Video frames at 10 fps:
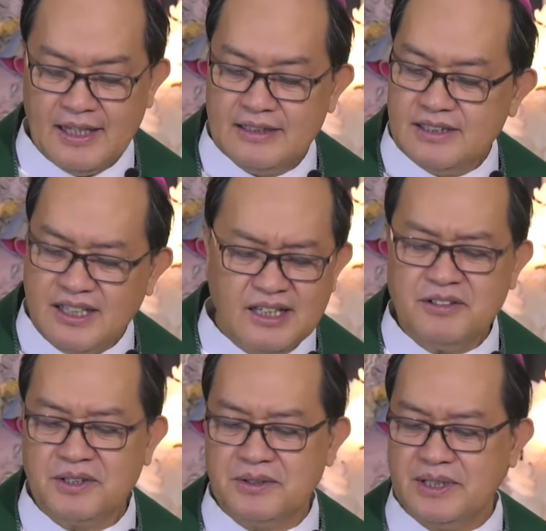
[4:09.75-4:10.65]
The
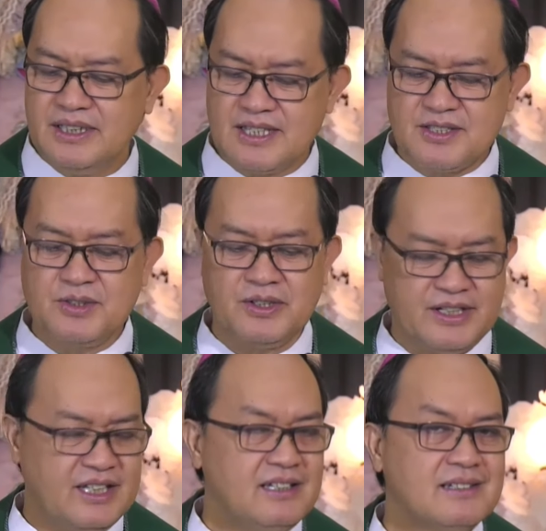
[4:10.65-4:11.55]
hero in the
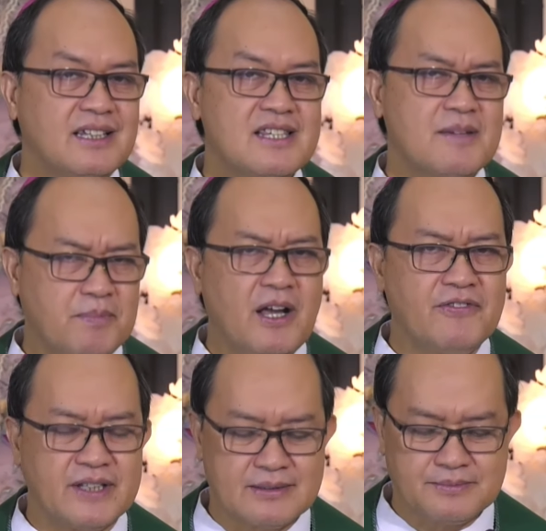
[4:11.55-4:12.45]
story is a
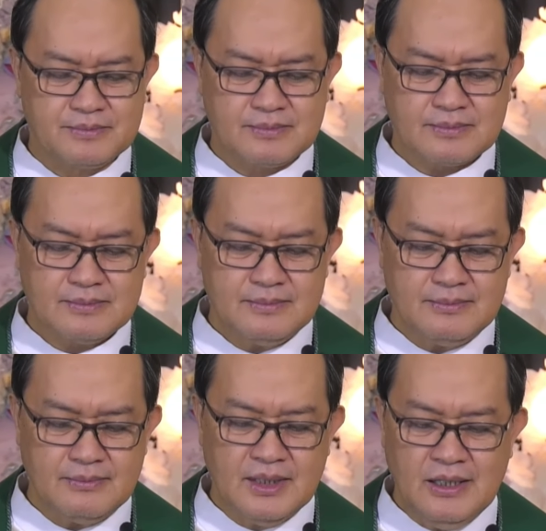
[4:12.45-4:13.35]
prophet
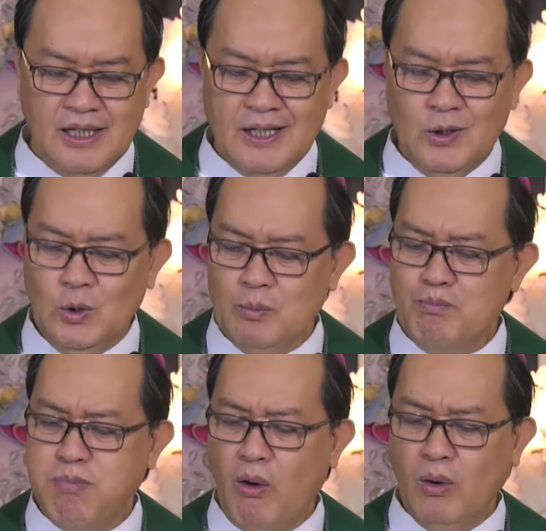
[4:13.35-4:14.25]
who
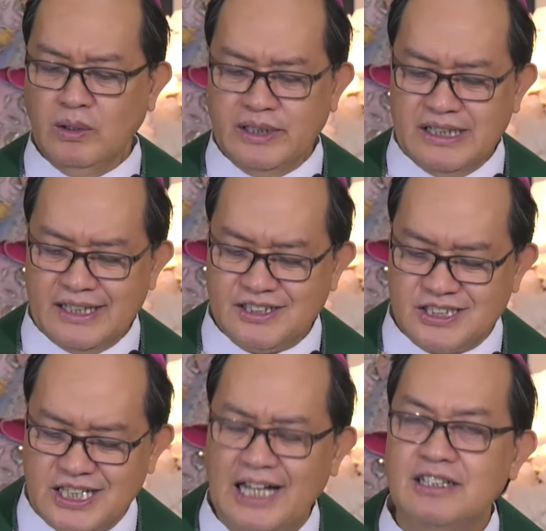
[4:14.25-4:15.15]
boldly
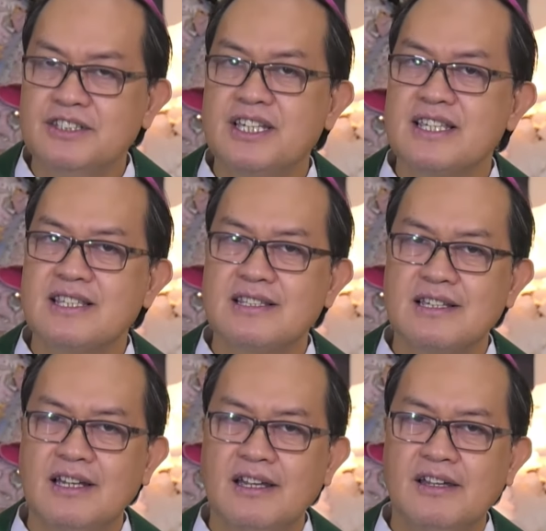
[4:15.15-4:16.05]
challenges
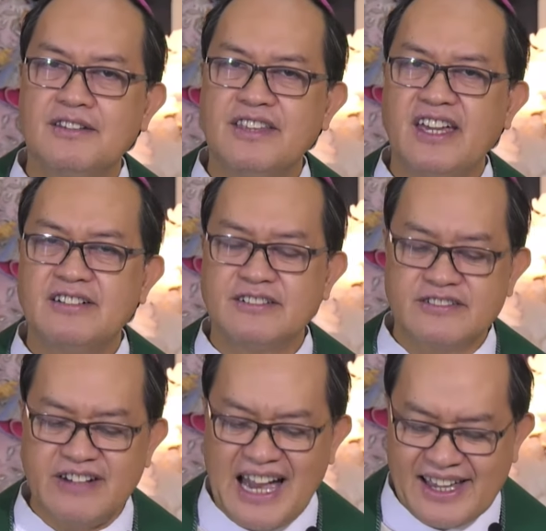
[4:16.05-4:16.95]
their
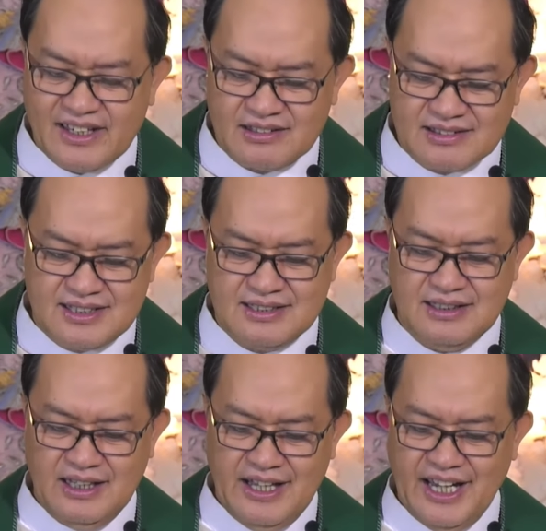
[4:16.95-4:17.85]
racket
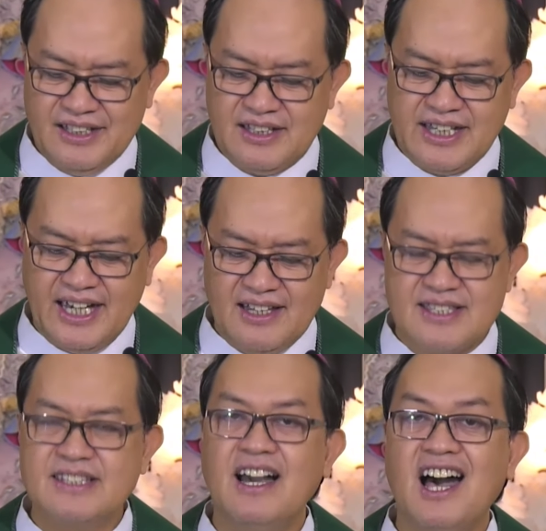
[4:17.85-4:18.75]
and
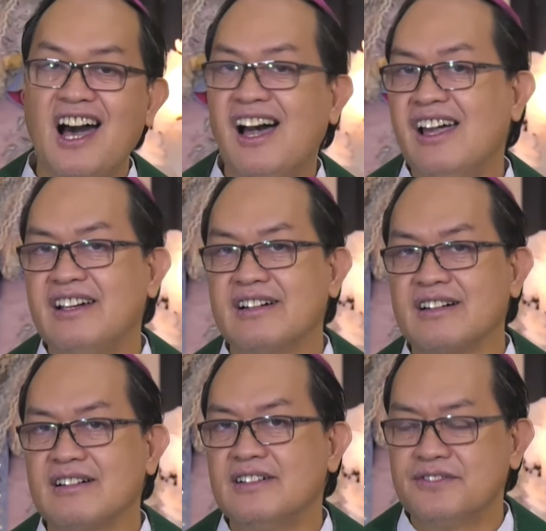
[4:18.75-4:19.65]
gains the
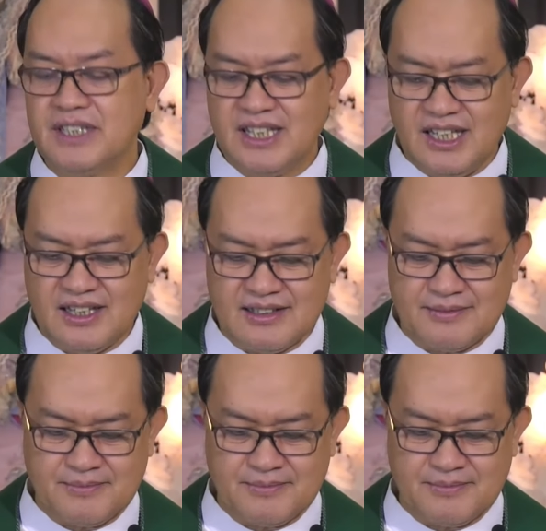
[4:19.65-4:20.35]
ire of the king.